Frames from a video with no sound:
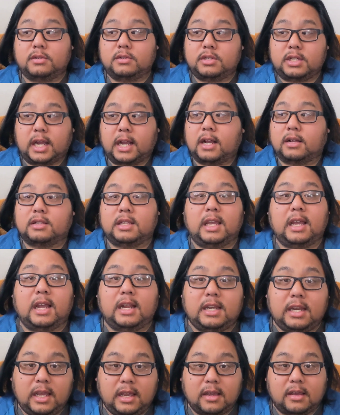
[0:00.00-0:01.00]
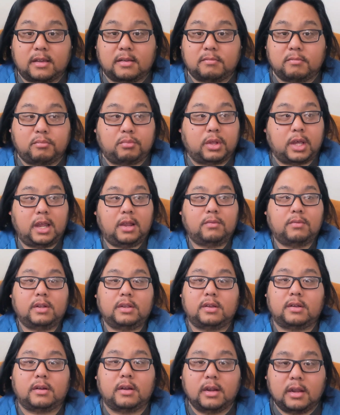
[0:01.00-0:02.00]
check out the idea, play it
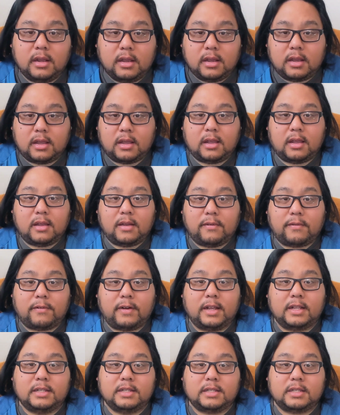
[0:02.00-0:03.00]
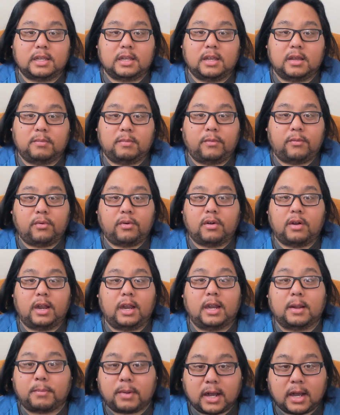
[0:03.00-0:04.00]
with your friends before
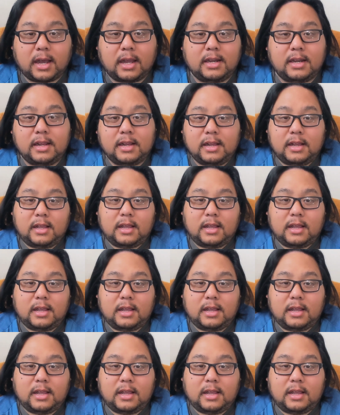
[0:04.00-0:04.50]
in a pod